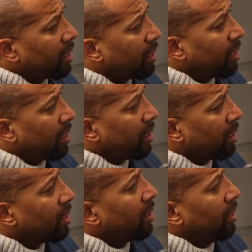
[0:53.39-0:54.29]
I don't
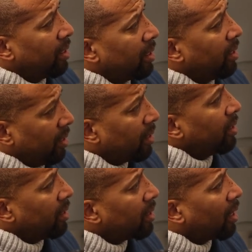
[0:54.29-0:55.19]
have a lot of
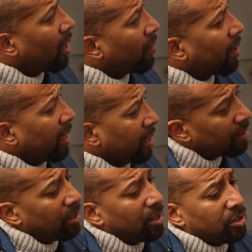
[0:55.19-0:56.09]
information about All right.
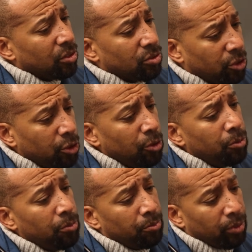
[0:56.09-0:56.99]
So
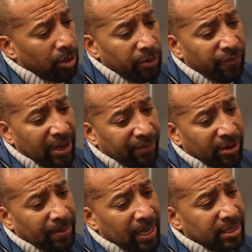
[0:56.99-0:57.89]
2 balloon
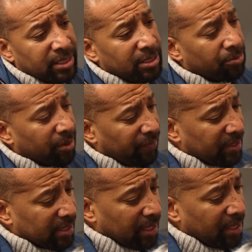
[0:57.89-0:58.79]
valvuloplasties
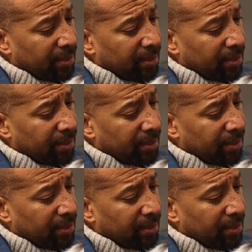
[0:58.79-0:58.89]
previously.